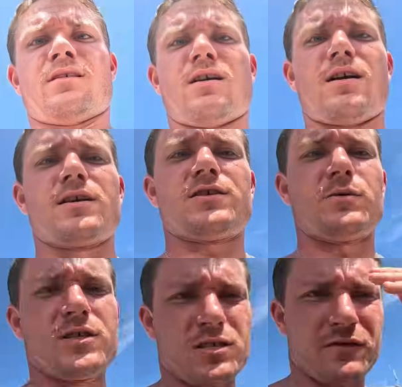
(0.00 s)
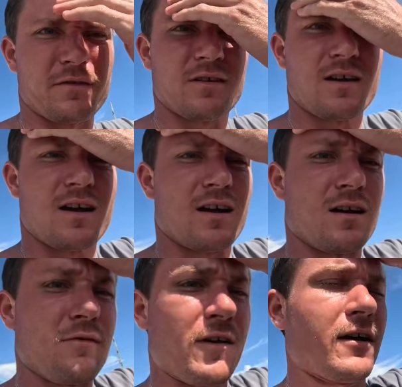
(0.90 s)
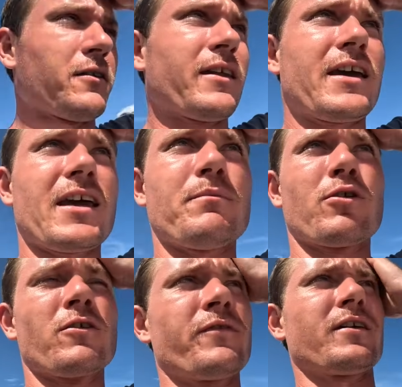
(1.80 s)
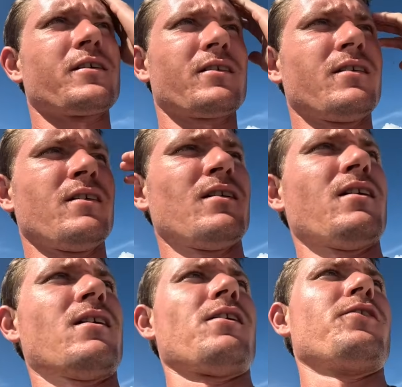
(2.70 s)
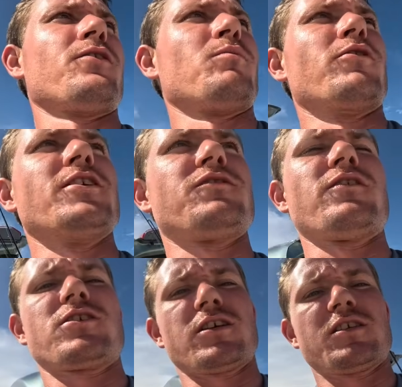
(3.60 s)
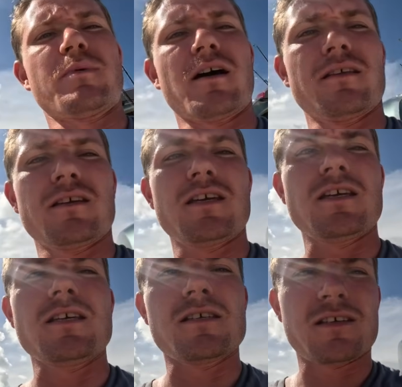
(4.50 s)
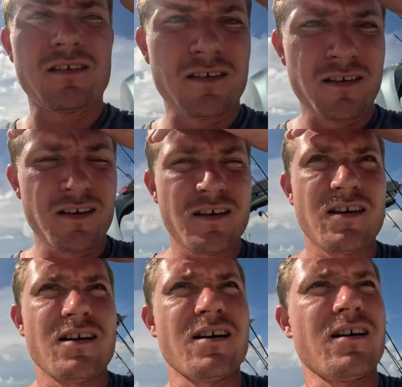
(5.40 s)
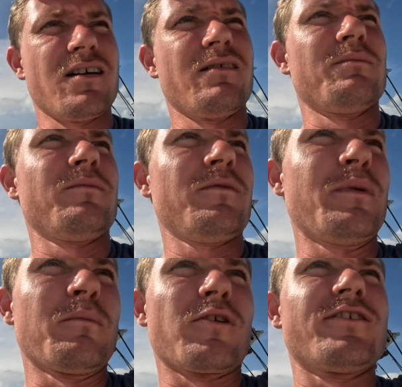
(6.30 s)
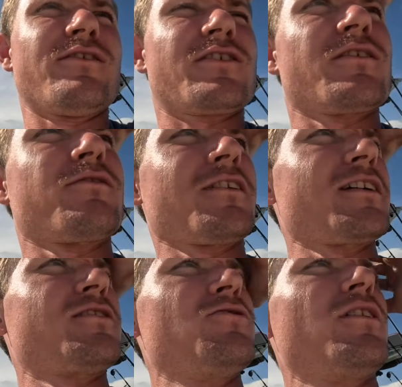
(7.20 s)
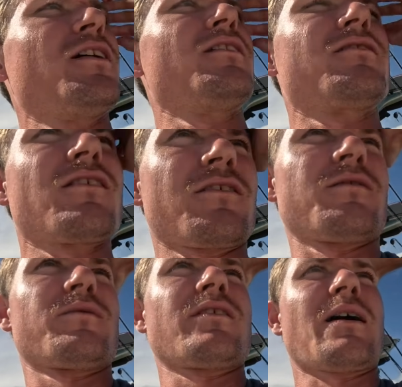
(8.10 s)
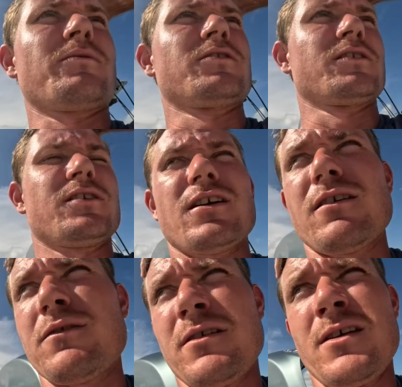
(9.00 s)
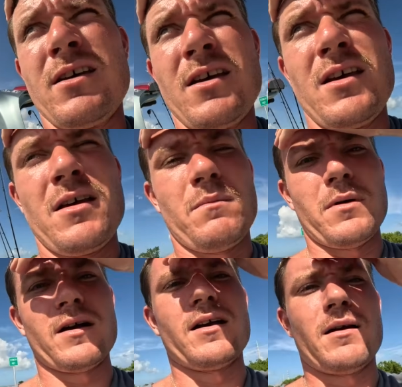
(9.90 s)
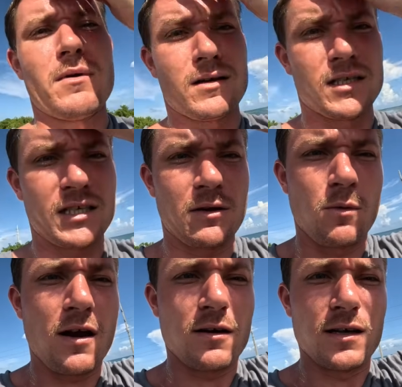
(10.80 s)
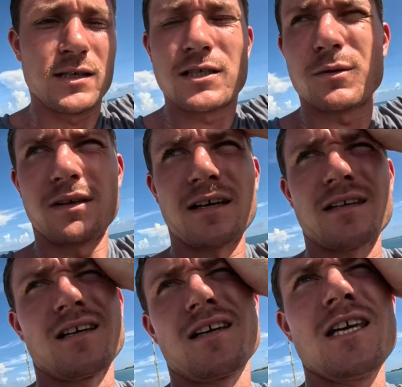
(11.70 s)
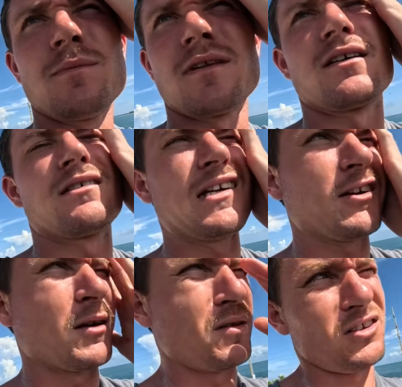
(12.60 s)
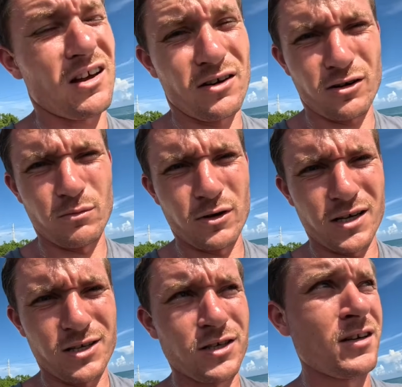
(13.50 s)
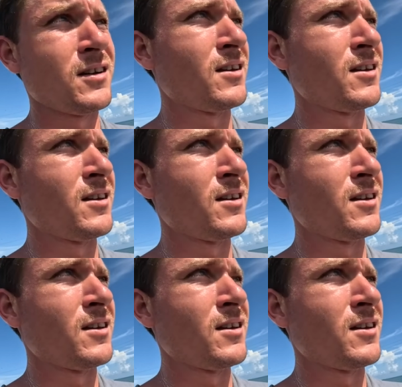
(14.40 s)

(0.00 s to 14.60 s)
All right, so we just found like a perfect under the bridge fishing spot in the Keys. We've been bridge fishing for like 2 days, caught some snappers and stuff, but I'm not gonna say where it is because we like to keep things secret, but it's under a bridge.